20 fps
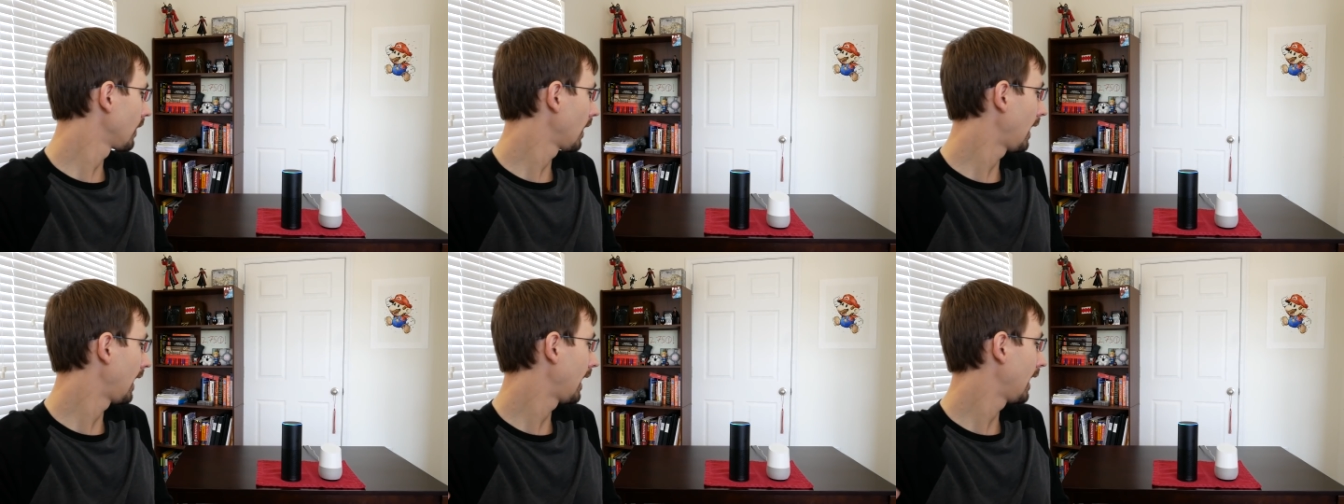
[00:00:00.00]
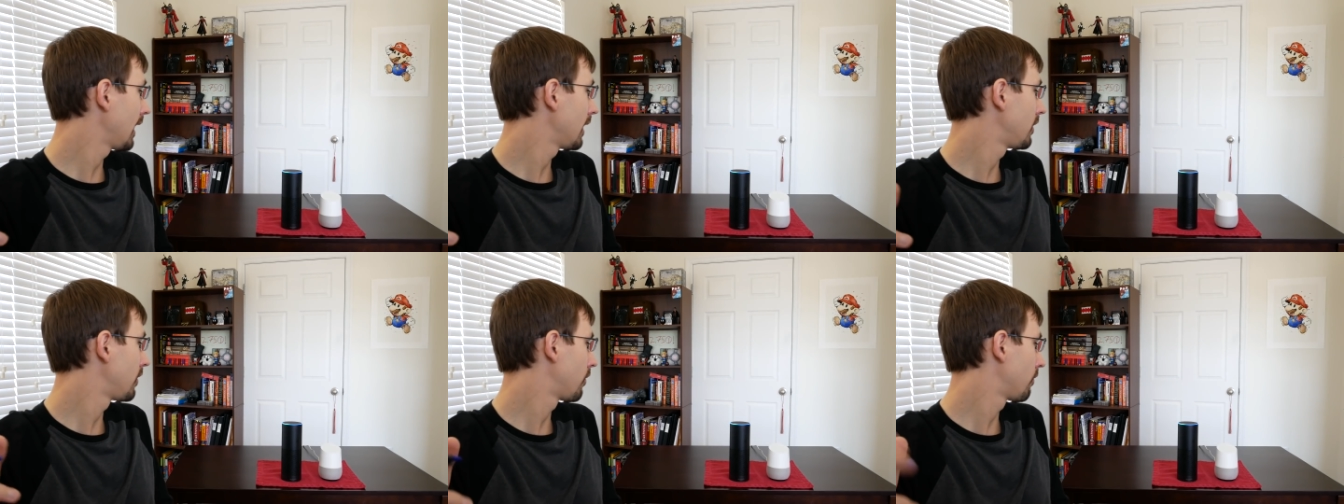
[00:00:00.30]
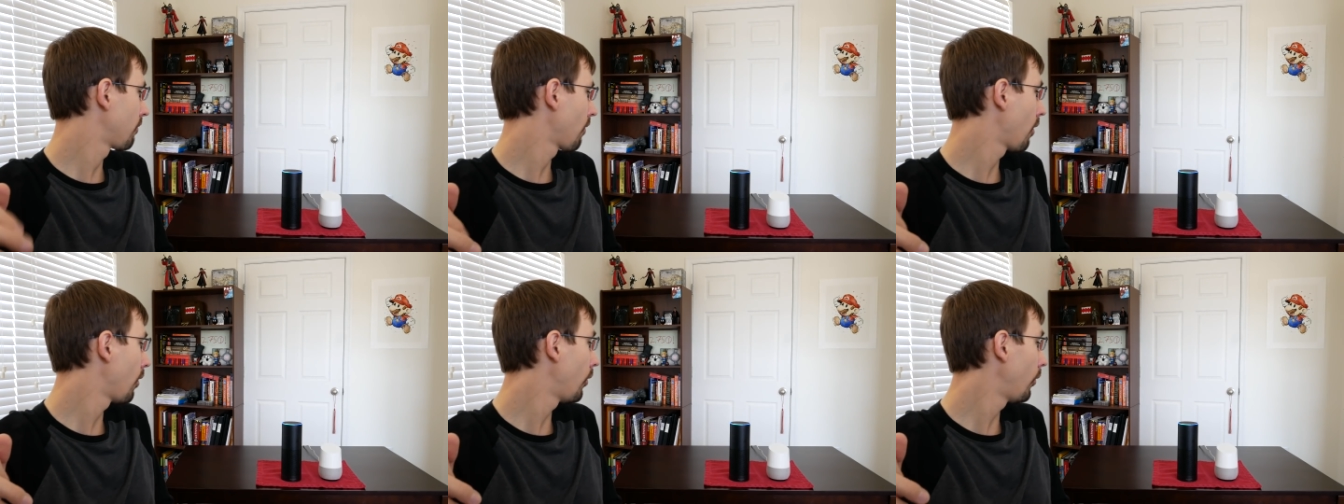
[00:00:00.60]
Add
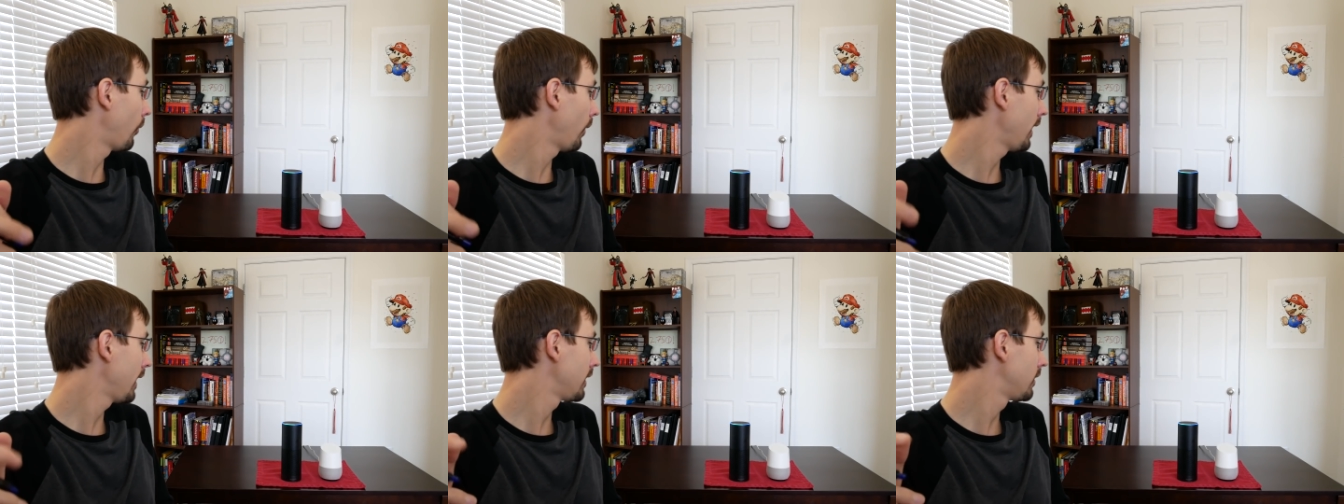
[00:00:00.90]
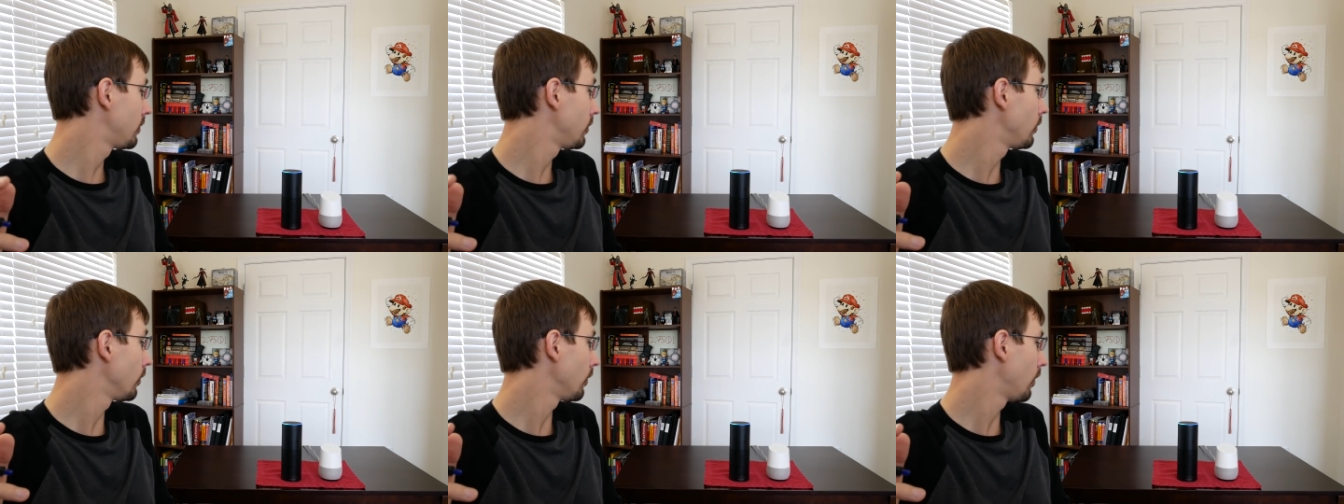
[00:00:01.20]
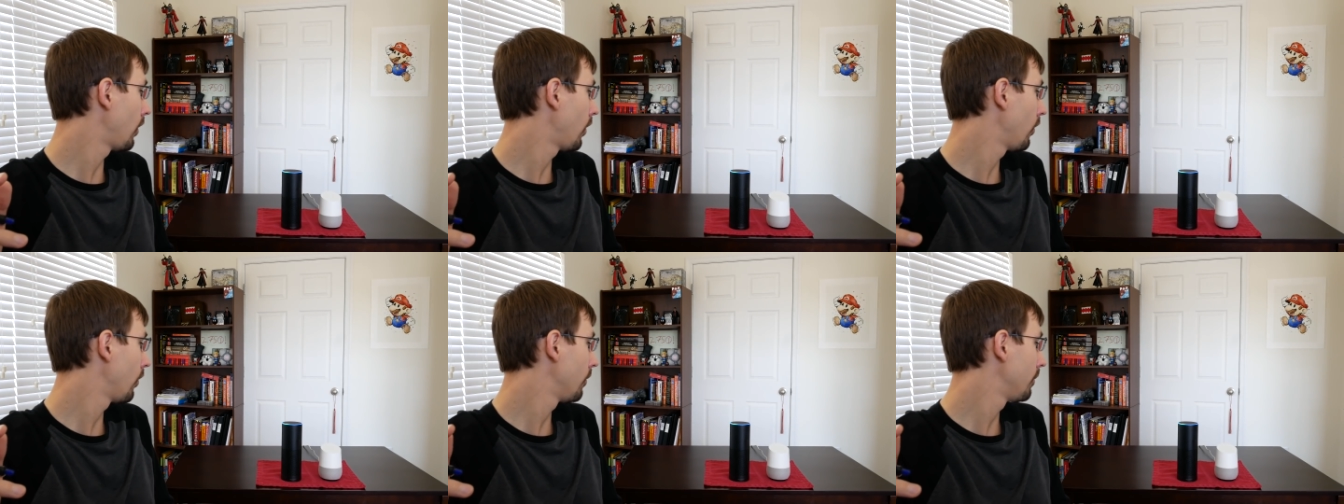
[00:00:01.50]
throwaway Google
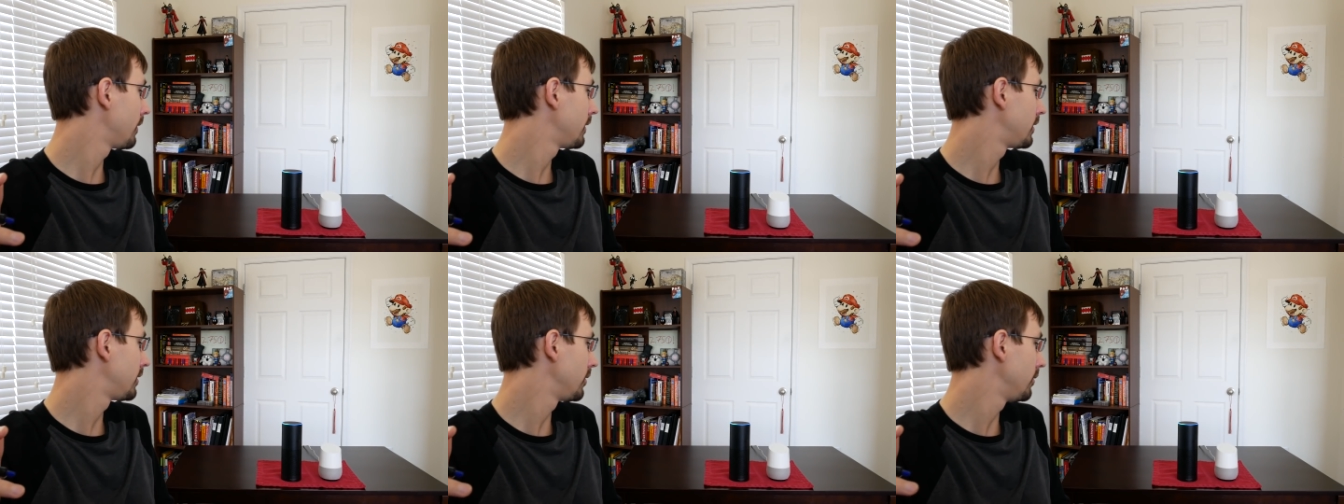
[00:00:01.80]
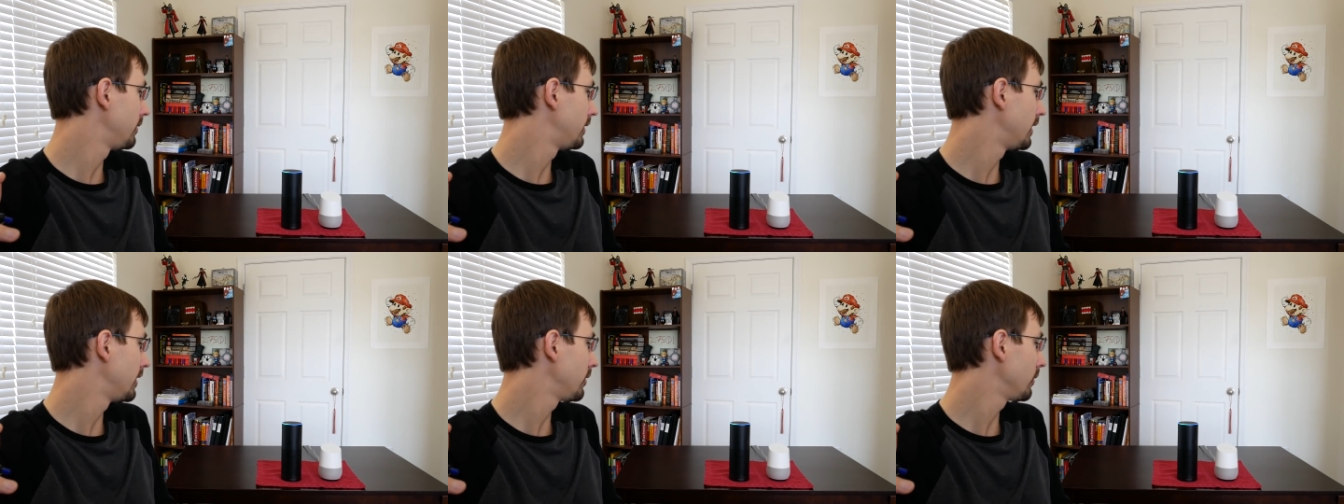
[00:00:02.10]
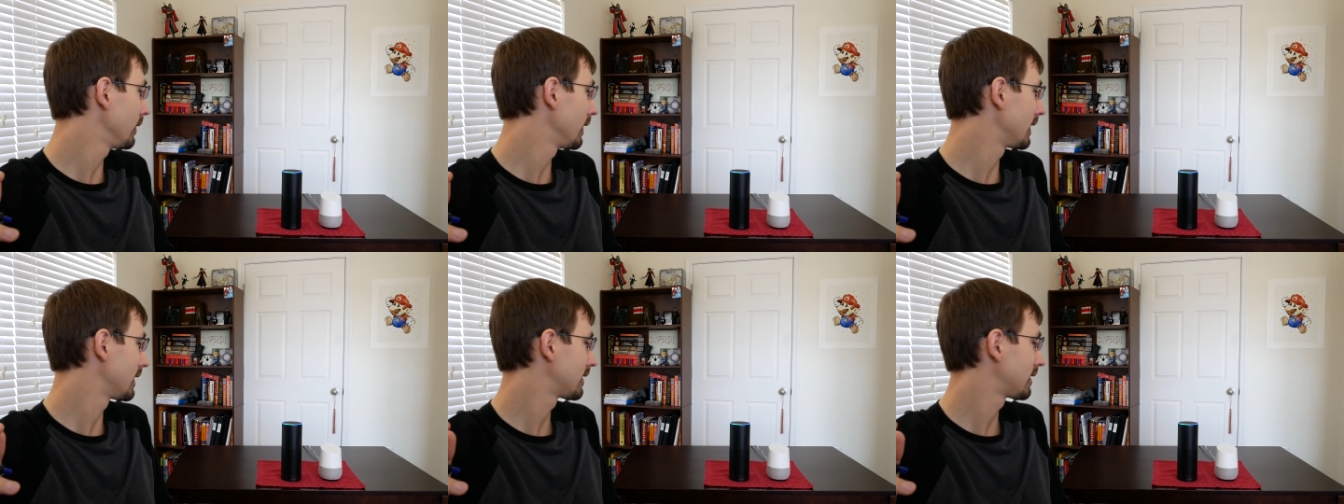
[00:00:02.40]
Home to to-do
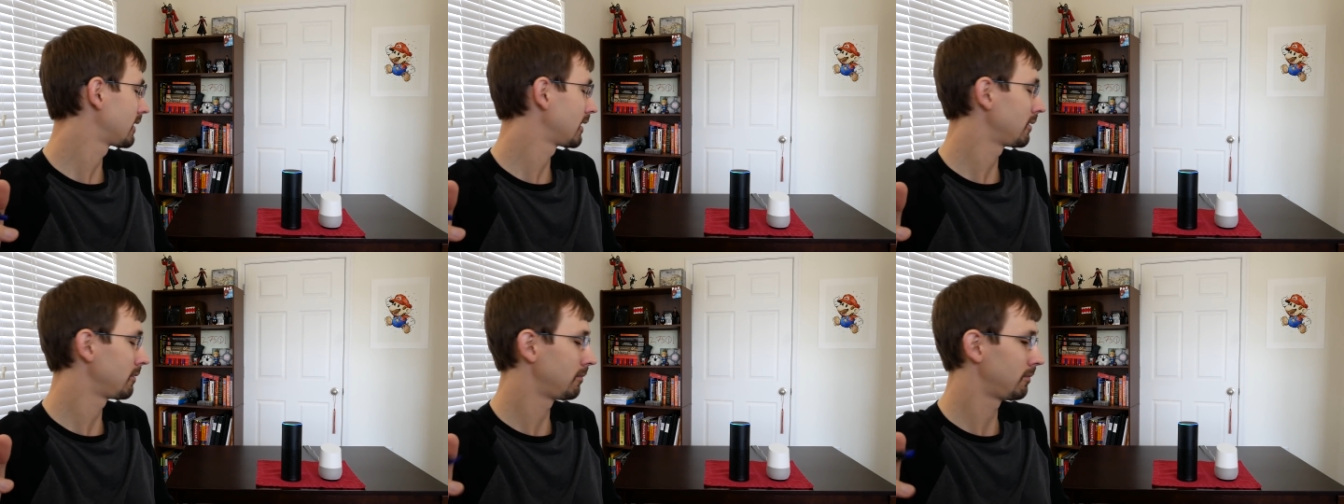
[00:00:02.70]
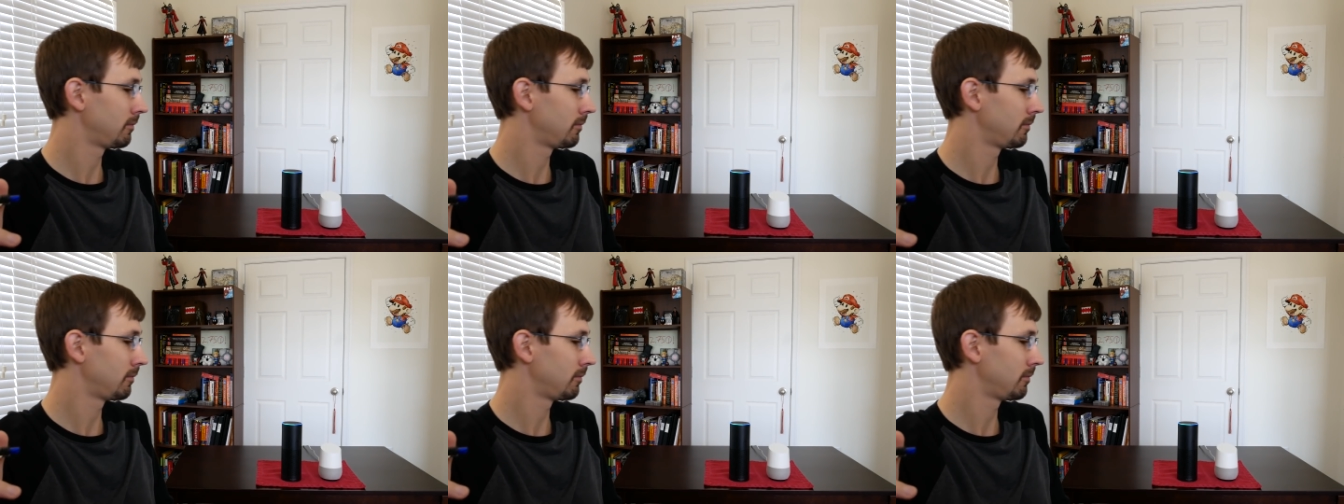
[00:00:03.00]
list.